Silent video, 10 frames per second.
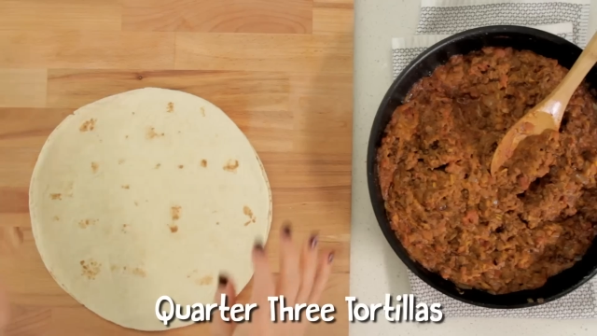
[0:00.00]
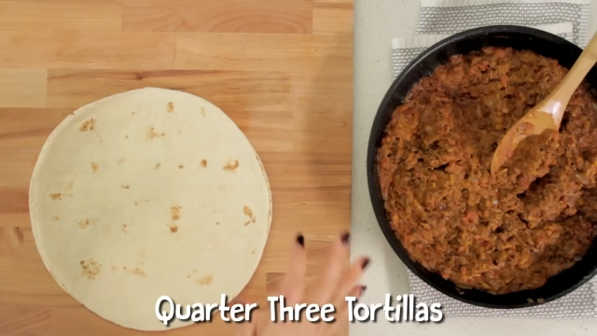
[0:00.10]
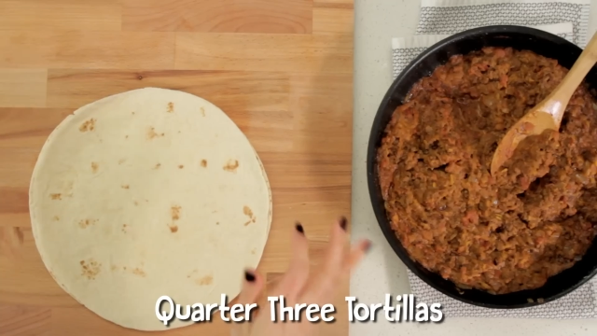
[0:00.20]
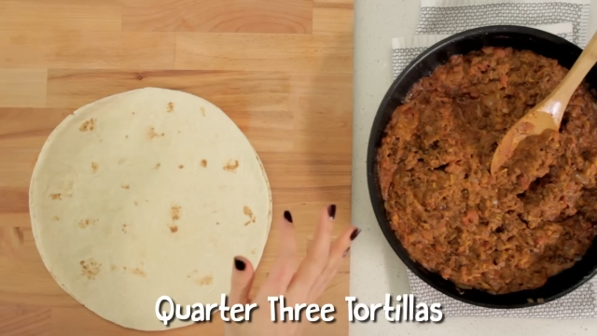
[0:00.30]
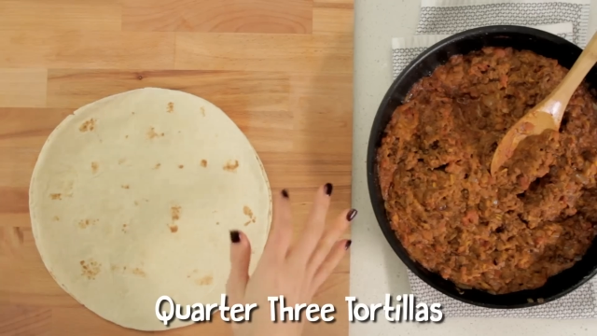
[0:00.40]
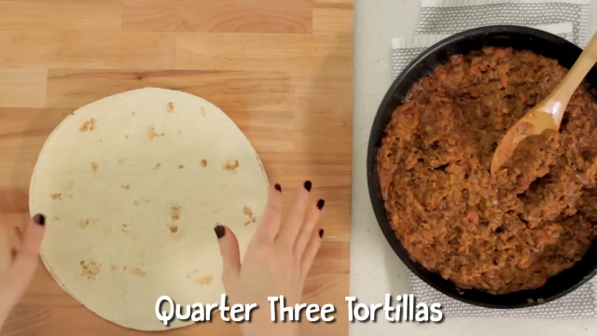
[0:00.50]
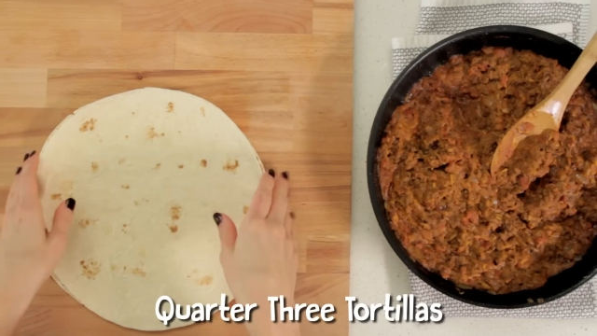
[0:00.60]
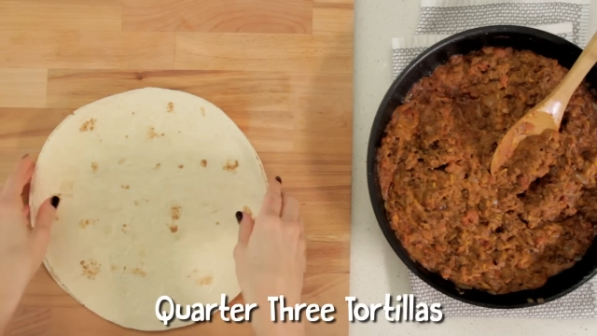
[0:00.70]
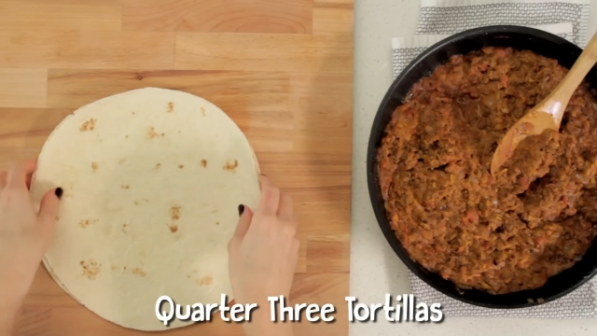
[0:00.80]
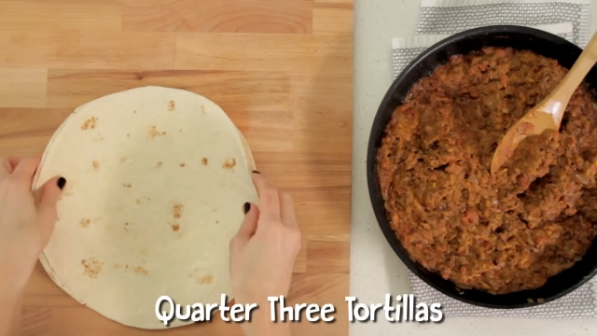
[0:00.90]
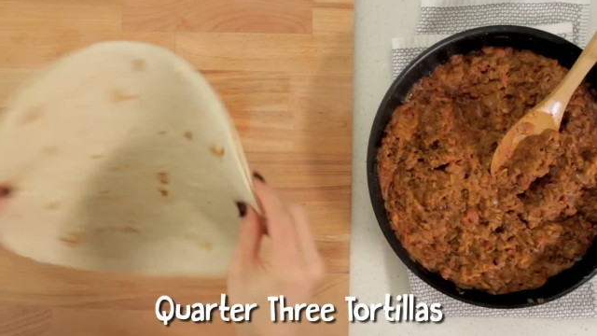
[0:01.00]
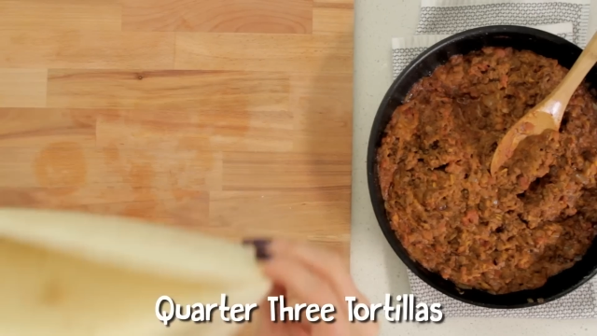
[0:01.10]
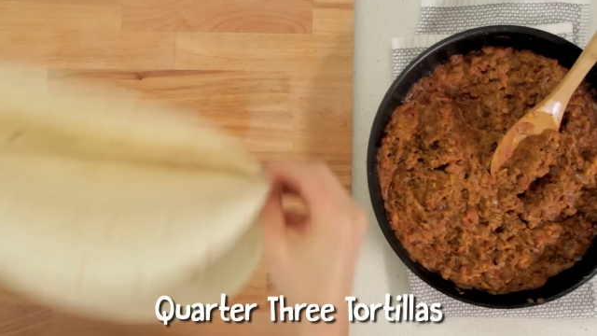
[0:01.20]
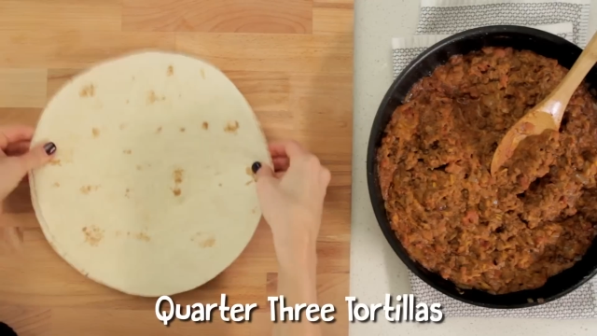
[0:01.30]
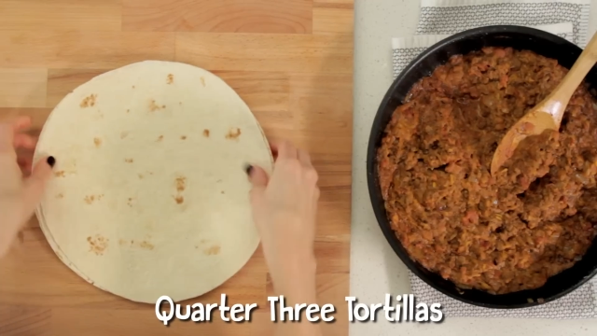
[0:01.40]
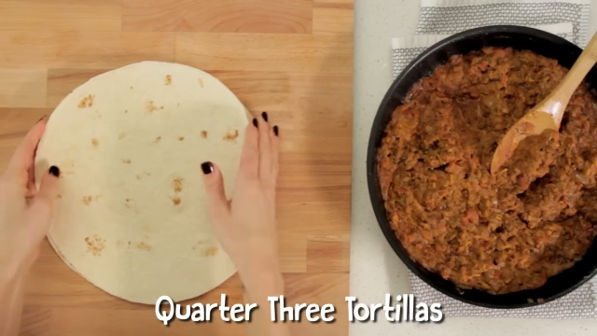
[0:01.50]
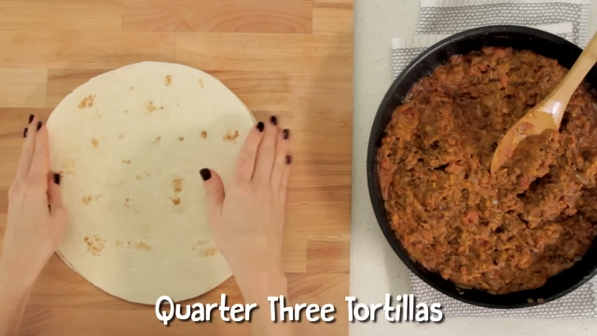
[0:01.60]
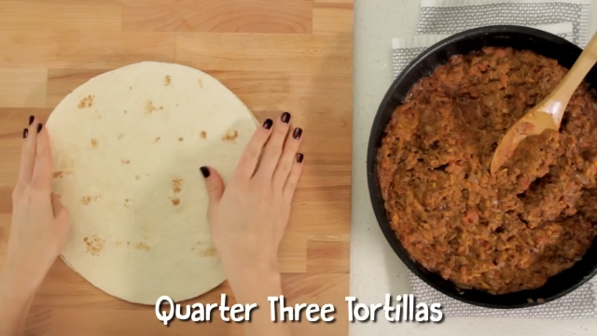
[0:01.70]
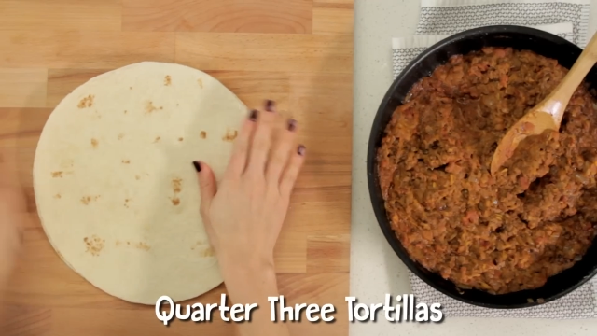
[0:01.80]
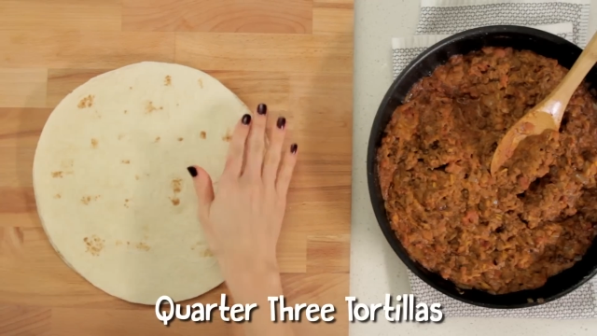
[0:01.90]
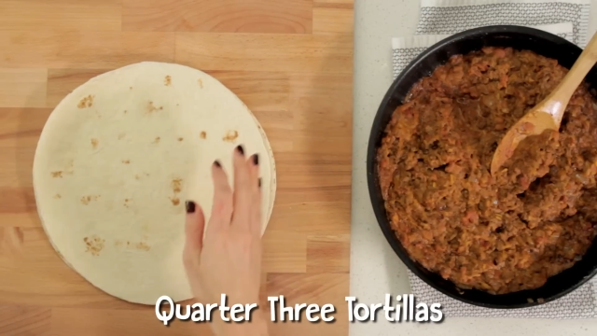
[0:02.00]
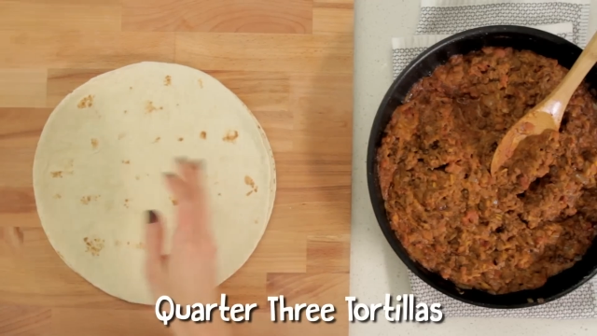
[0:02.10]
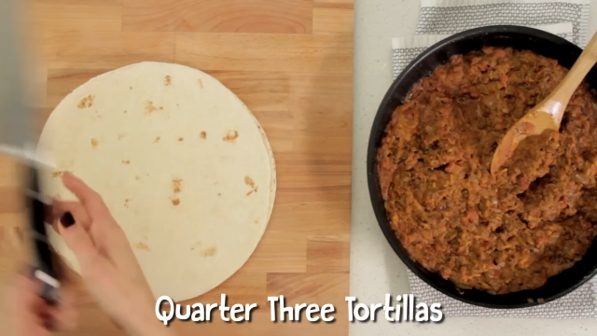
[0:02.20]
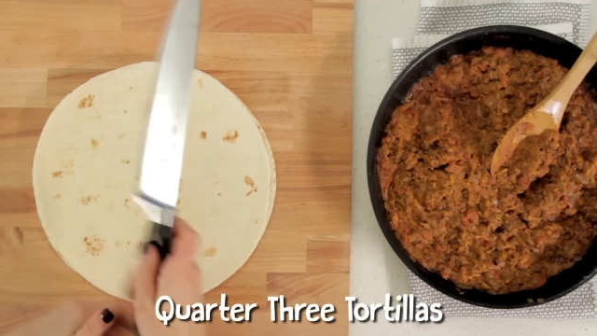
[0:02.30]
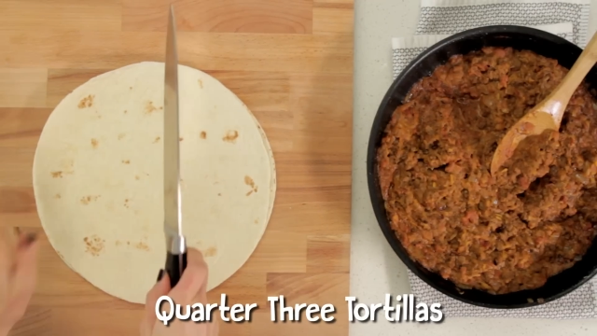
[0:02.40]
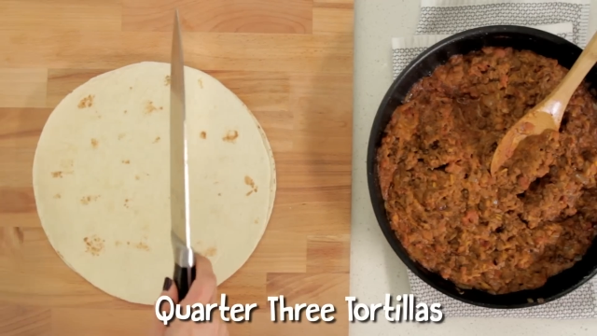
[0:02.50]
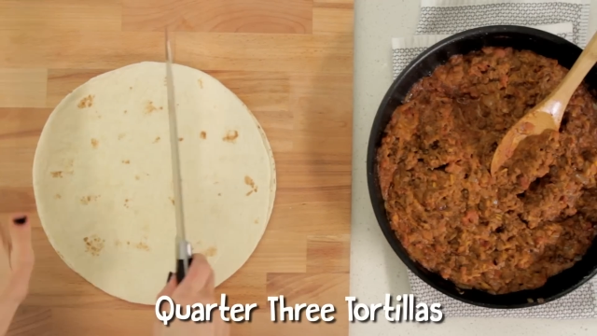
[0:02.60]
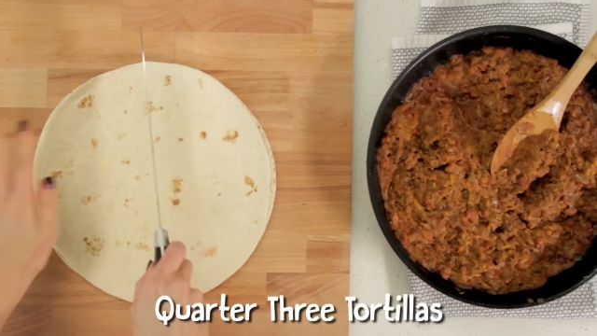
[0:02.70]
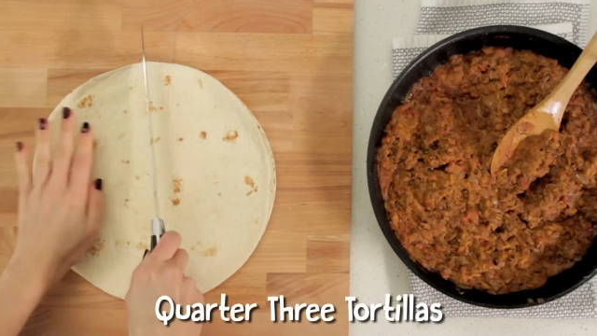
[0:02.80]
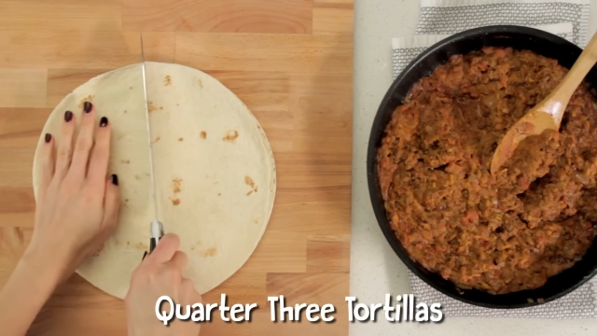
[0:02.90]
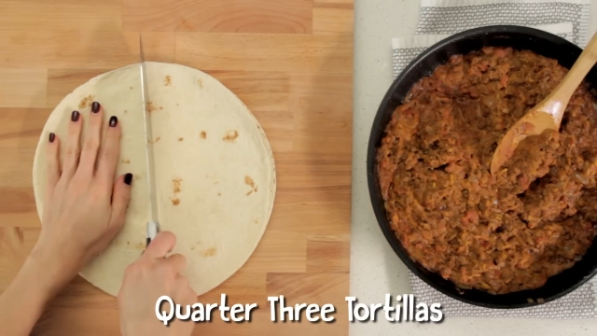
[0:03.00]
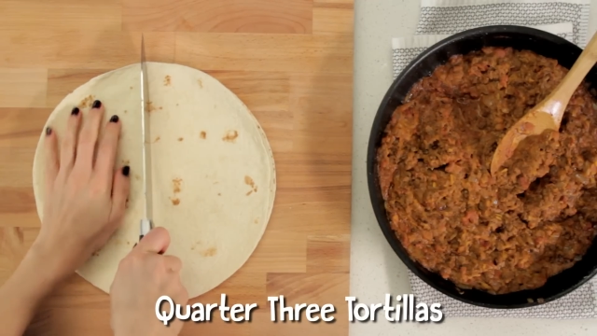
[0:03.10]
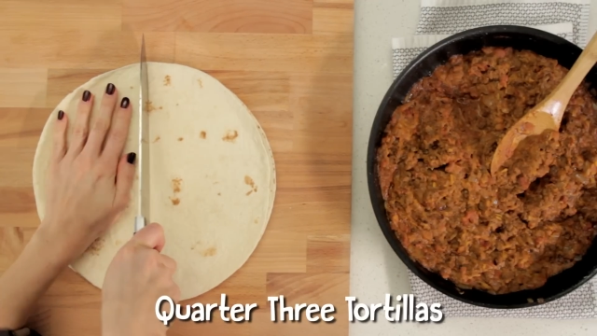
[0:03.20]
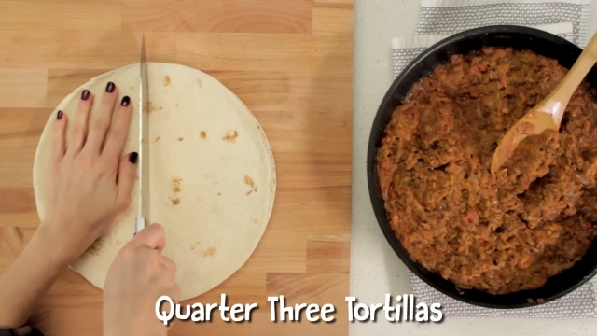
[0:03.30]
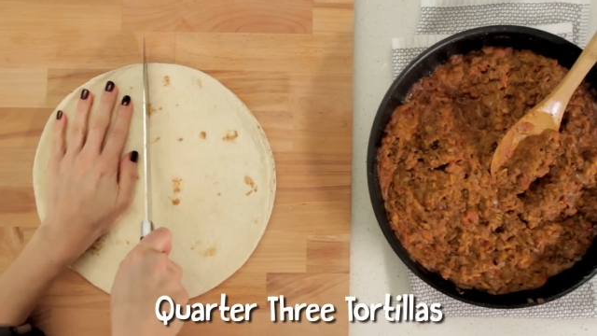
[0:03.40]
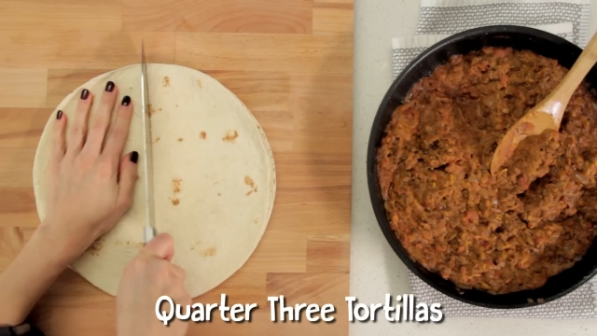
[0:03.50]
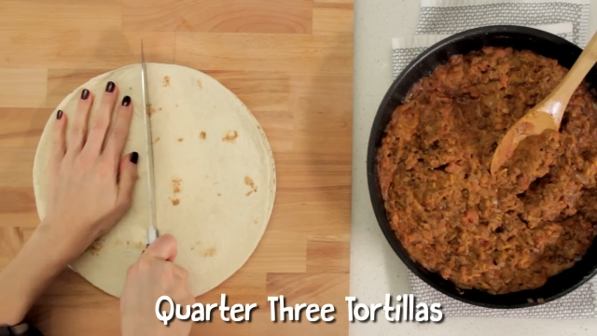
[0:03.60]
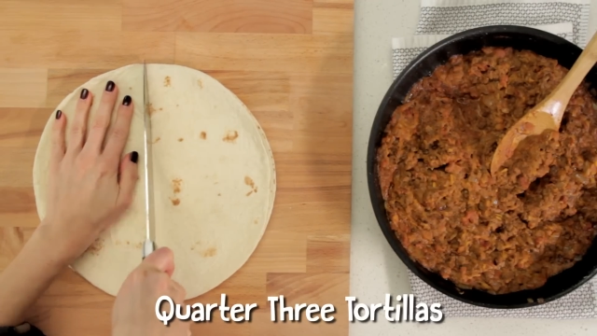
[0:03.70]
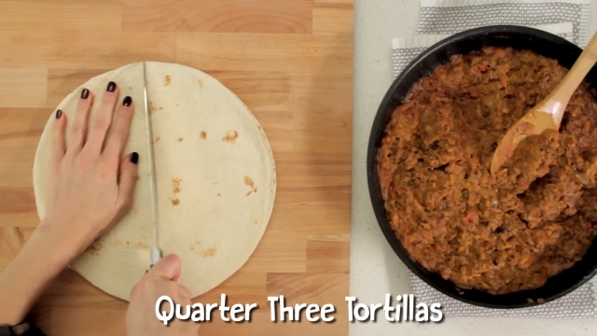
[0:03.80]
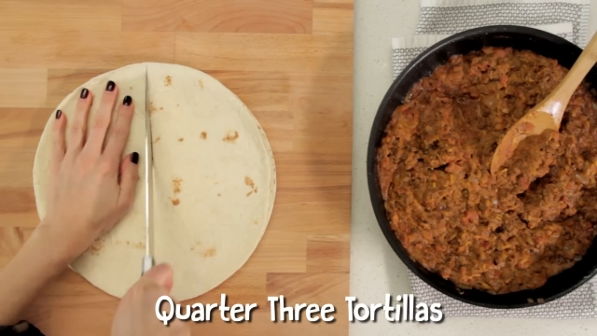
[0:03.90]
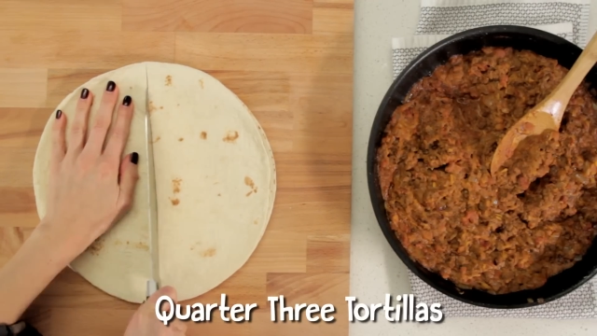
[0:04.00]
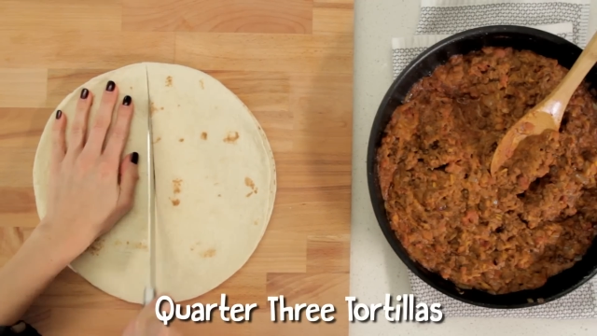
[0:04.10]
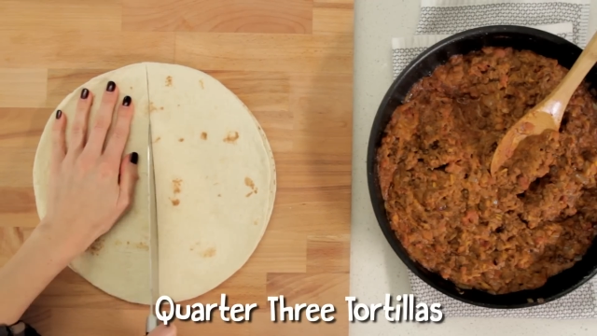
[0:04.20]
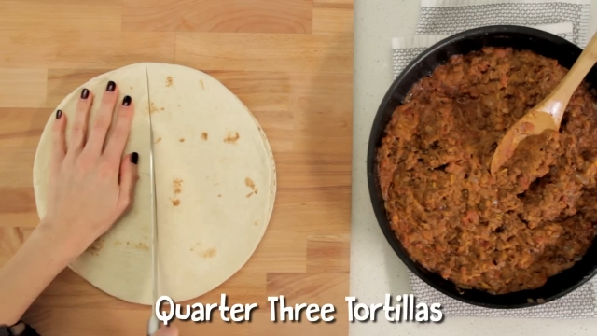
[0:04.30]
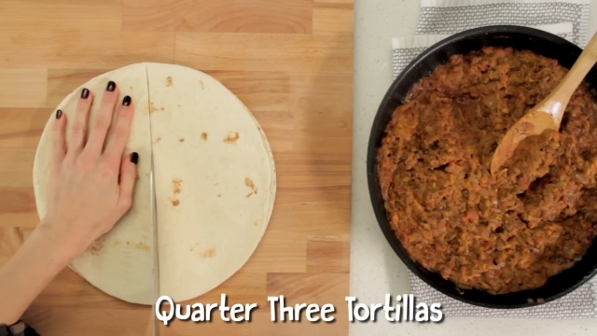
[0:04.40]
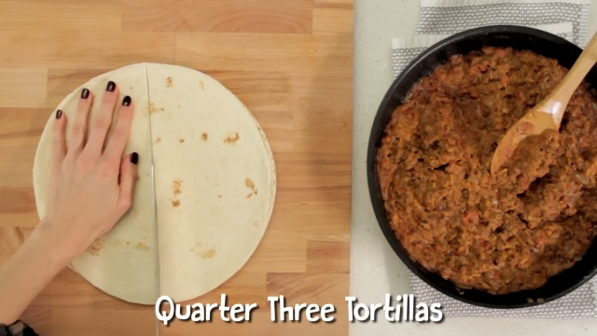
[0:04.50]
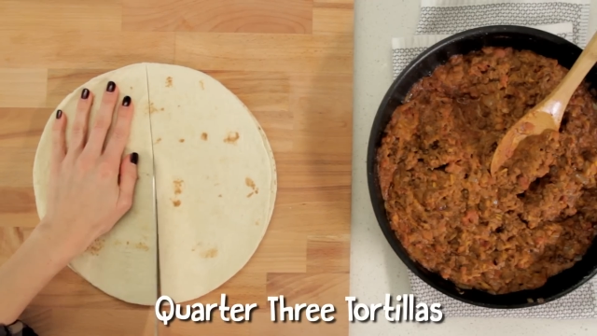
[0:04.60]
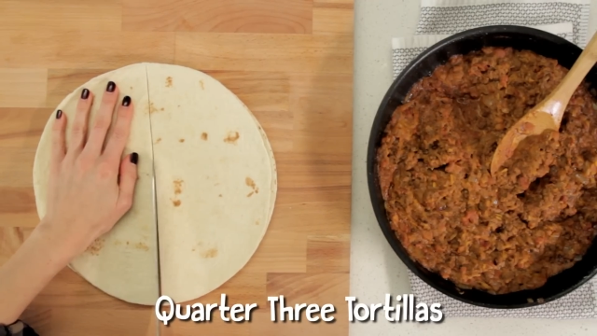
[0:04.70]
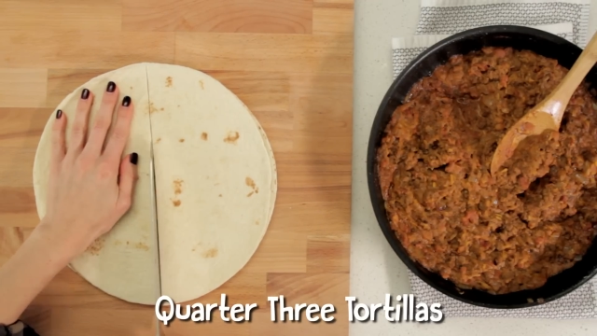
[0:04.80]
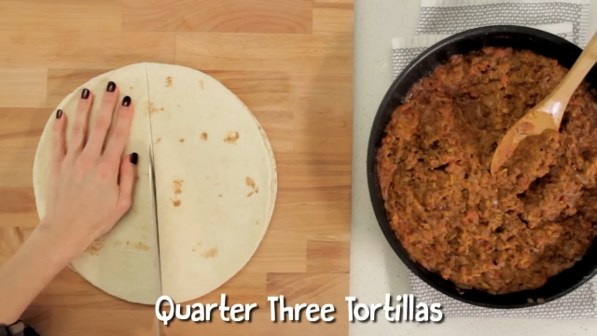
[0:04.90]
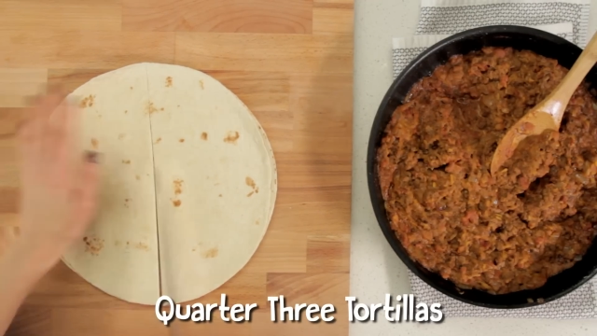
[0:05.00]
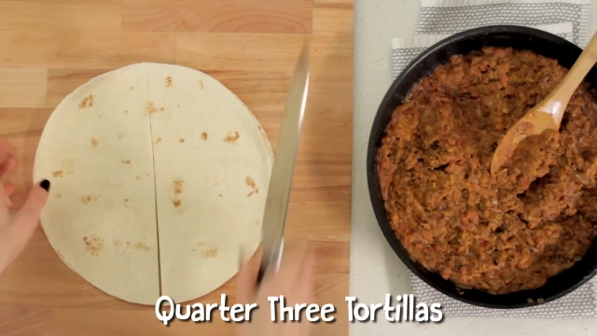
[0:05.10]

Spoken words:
Nobody's mouth can be seen.